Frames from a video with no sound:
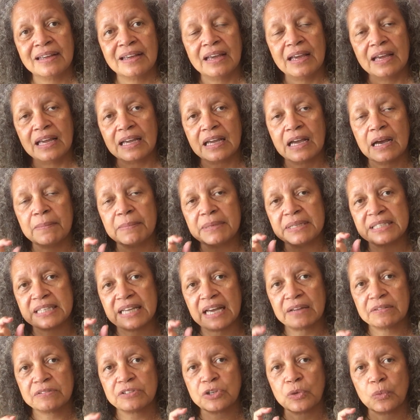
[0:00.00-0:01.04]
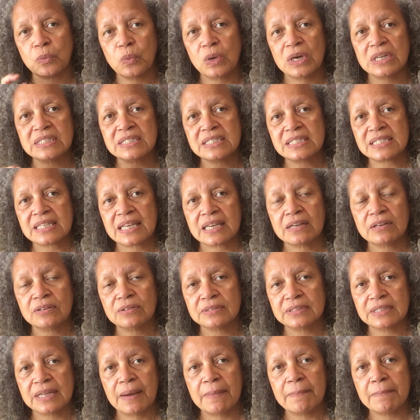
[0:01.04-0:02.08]
and coming down to one single
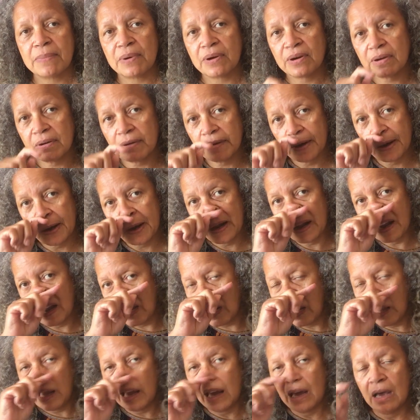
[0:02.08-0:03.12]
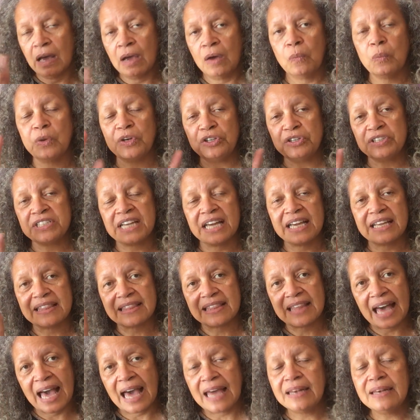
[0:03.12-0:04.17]
number. When you take
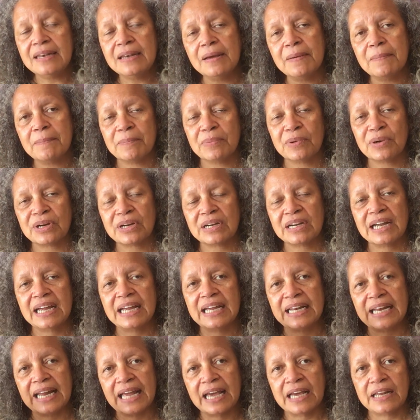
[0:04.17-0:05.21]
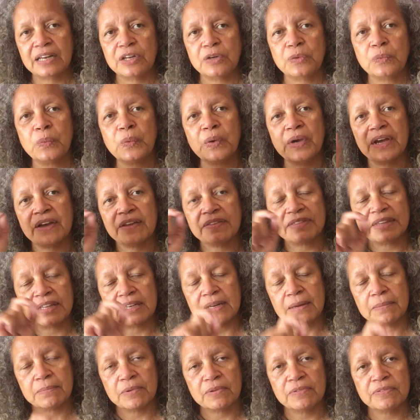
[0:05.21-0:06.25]
that number and add it with the
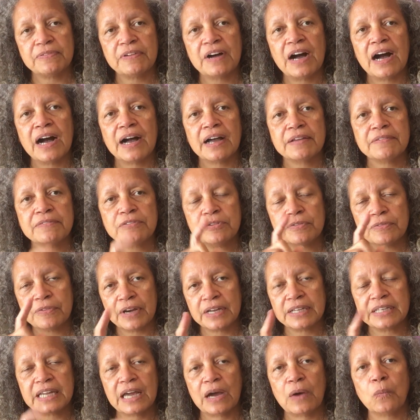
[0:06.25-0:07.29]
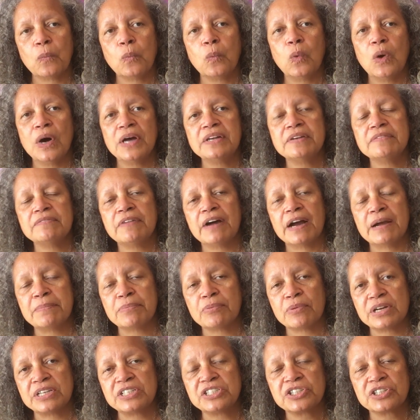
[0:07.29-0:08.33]
number 5, you find out what
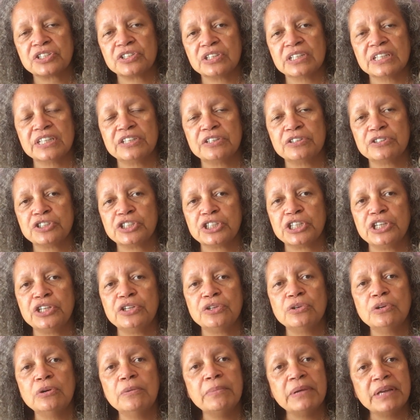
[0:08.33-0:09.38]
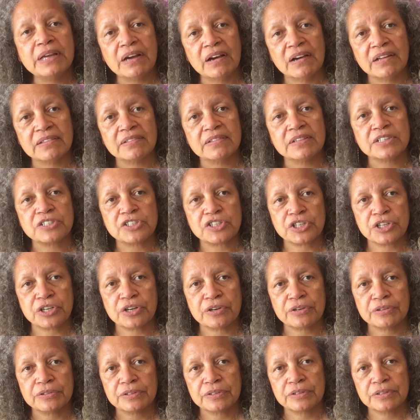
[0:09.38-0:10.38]
vibrational energy you'll be on this year,